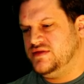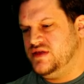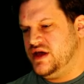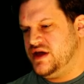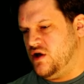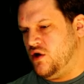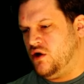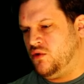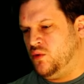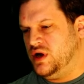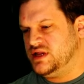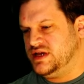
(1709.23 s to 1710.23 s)
they
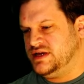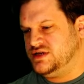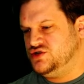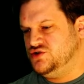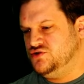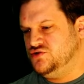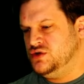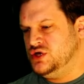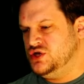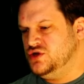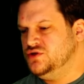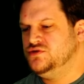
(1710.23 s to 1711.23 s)
are willing to
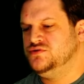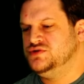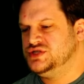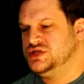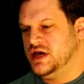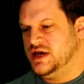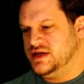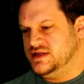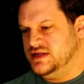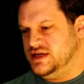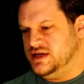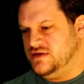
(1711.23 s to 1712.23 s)
use
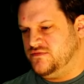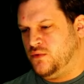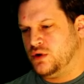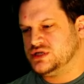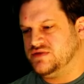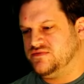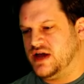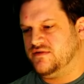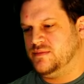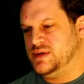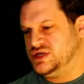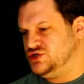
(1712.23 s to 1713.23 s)
the force of
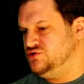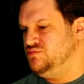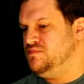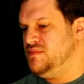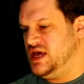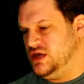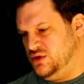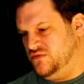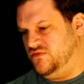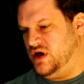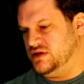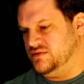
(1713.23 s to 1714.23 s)
government to make
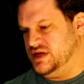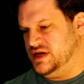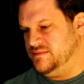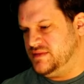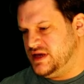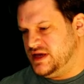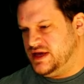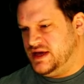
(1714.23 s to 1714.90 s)
you follow them.